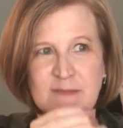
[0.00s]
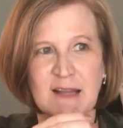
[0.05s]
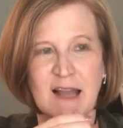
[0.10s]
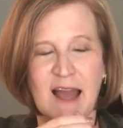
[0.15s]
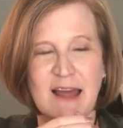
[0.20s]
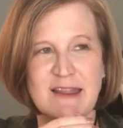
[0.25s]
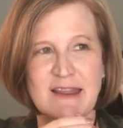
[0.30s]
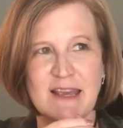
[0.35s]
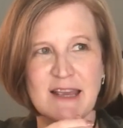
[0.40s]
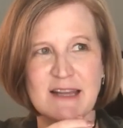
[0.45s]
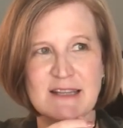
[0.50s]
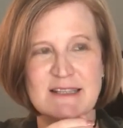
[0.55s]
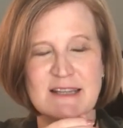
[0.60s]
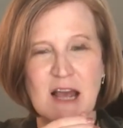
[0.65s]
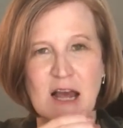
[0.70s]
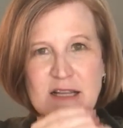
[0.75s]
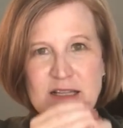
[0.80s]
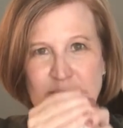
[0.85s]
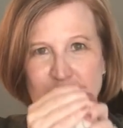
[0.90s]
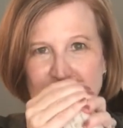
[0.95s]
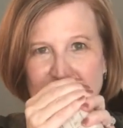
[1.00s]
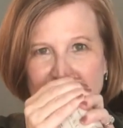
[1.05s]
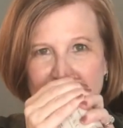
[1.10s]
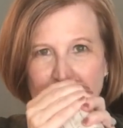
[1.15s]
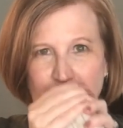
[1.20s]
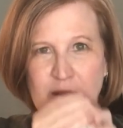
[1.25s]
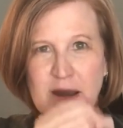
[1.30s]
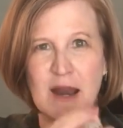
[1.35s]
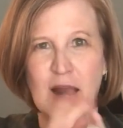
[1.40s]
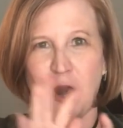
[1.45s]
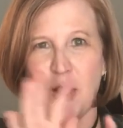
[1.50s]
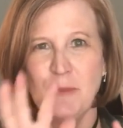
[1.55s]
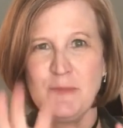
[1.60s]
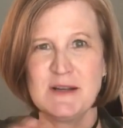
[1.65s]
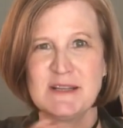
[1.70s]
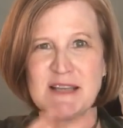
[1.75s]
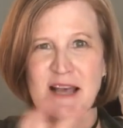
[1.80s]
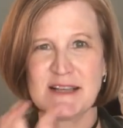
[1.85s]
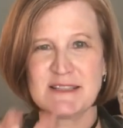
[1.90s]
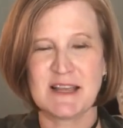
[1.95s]
I think it's got some cinnamon. It
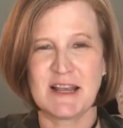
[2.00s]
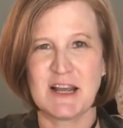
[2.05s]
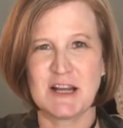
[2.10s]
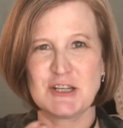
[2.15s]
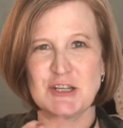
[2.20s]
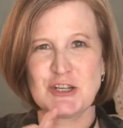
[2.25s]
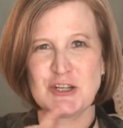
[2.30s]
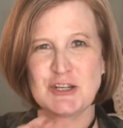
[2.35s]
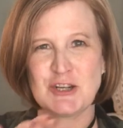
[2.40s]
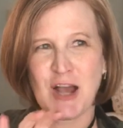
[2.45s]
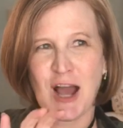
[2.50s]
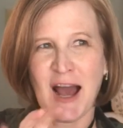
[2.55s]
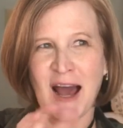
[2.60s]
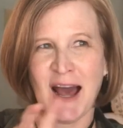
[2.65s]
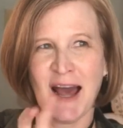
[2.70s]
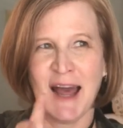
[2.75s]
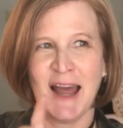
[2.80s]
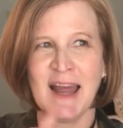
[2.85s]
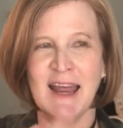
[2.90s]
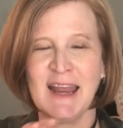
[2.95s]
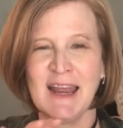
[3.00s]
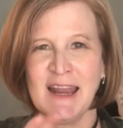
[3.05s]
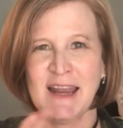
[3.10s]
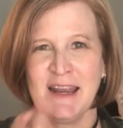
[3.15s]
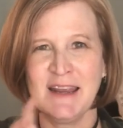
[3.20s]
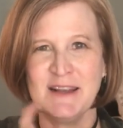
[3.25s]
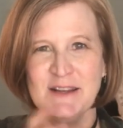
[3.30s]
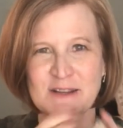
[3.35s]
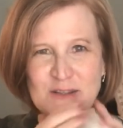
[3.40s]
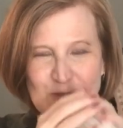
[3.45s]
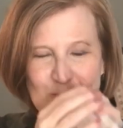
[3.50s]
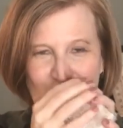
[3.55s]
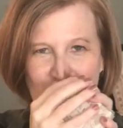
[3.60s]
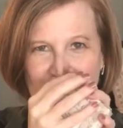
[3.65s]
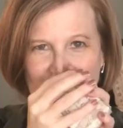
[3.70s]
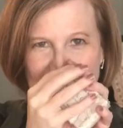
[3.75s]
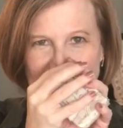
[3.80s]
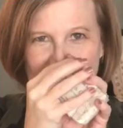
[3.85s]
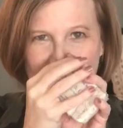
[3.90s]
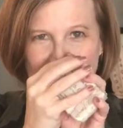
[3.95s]
almost has like a chai sort of
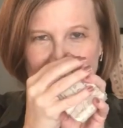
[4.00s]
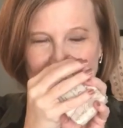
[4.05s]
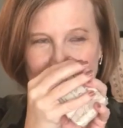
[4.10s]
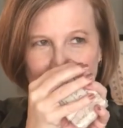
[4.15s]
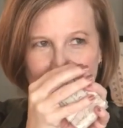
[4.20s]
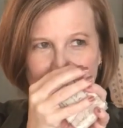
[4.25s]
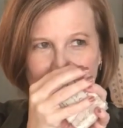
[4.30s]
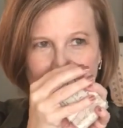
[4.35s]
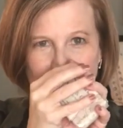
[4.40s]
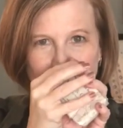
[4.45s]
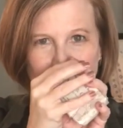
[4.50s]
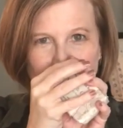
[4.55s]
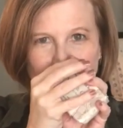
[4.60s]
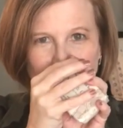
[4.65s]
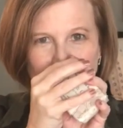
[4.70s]
scent to it.